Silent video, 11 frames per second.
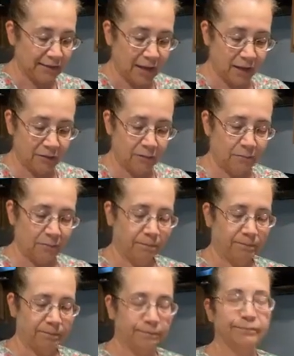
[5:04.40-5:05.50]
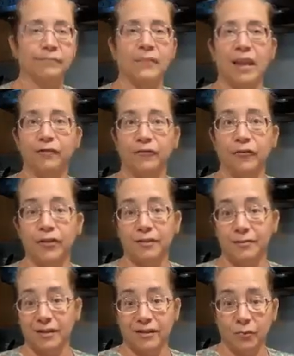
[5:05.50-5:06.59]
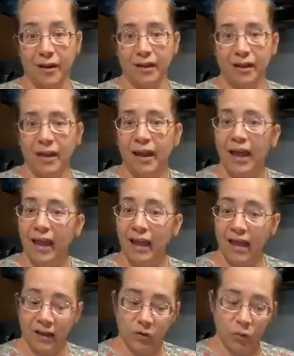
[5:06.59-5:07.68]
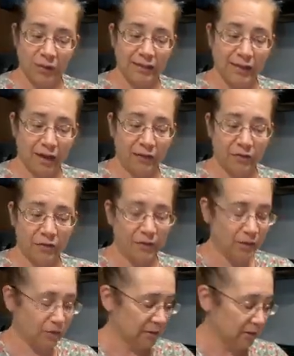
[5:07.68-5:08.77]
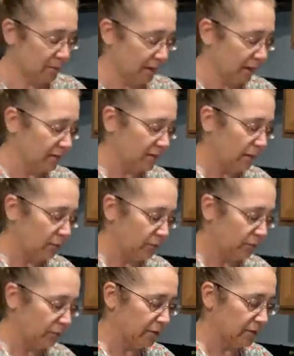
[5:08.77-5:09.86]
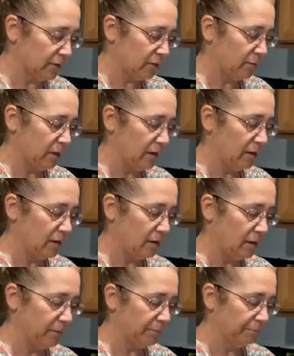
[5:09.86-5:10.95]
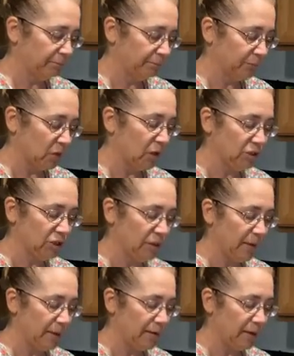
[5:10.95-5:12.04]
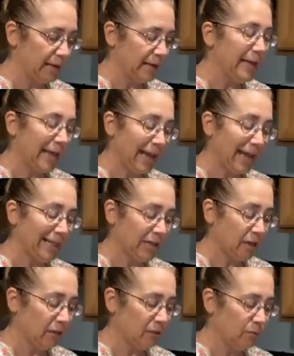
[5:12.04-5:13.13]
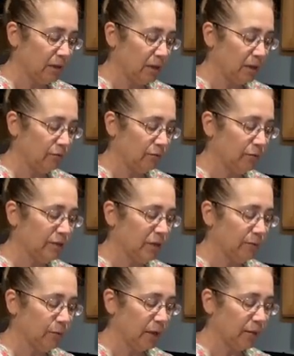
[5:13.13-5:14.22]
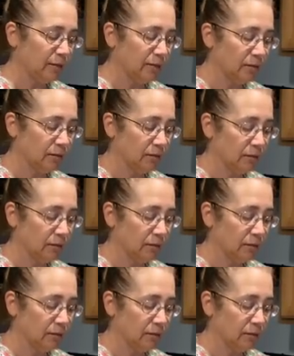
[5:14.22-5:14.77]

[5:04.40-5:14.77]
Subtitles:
stack them and freeze them this way. And once I have them in those little bags, I will freeze them in on the sheet pan and then get them in food saver bags.